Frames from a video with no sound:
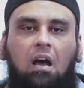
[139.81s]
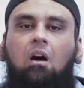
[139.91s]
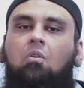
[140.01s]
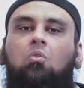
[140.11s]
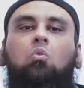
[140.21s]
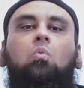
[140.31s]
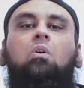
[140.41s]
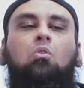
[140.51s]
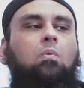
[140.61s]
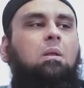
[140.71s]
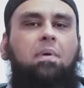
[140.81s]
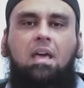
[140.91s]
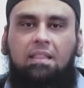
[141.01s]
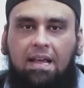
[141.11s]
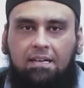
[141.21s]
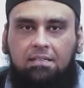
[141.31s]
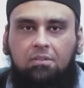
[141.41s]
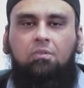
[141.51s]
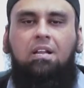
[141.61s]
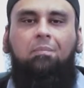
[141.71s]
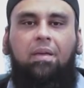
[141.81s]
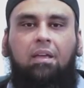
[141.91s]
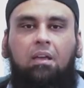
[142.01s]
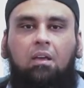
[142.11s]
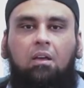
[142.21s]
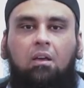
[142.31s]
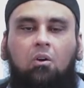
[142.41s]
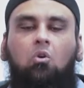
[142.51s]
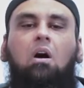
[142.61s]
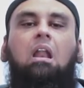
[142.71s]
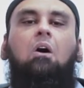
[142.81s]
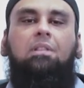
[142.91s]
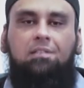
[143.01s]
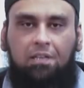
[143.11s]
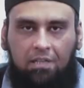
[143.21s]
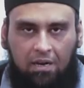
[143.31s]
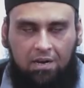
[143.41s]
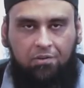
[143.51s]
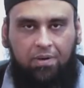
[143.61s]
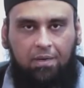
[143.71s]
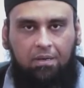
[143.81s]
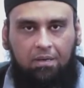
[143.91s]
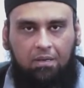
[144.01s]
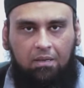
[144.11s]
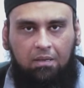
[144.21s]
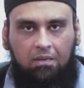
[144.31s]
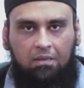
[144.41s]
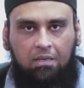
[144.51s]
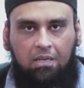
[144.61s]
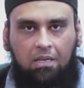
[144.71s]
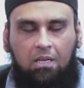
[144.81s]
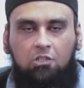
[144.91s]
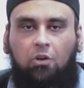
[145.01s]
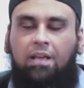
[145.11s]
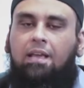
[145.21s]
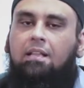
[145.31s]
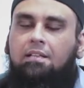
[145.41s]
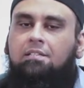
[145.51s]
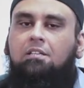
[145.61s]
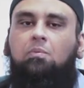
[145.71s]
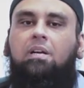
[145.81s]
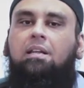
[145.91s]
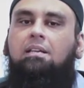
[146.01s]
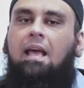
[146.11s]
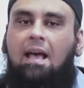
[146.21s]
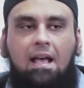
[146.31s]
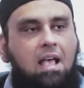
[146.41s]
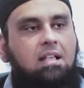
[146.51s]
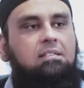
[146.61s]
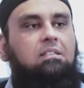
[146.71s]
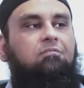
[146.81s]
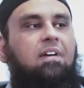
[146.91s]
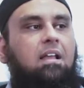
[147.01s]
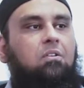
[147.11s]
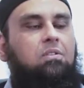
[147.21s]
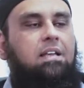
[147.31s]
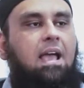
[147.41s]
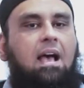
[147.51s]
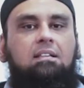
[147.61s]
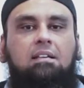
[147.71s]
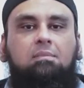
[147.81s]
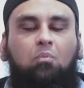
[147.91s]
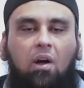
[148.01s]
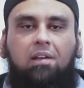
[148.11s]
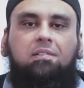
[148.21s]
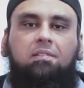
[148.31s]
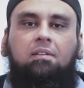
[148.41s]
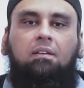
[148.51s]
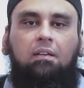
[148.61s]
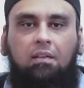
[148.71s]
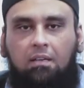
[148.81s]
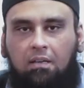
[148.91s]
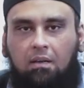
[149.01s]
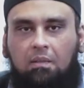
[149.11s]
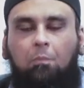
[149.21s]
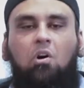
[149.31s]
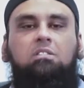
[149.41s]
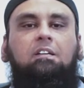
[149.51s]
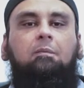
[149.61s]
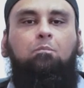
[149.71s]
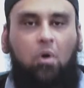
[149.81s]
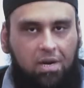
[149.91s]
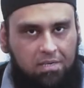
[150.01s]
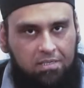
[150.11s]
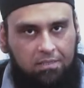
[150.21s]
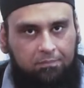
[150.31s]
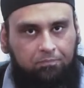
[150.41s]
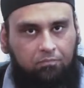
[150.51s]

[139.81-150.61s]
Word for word: How? Who will bear that? You tell me. Who allowed this in their country? So this is what he has, the values, he has his points, the positive points.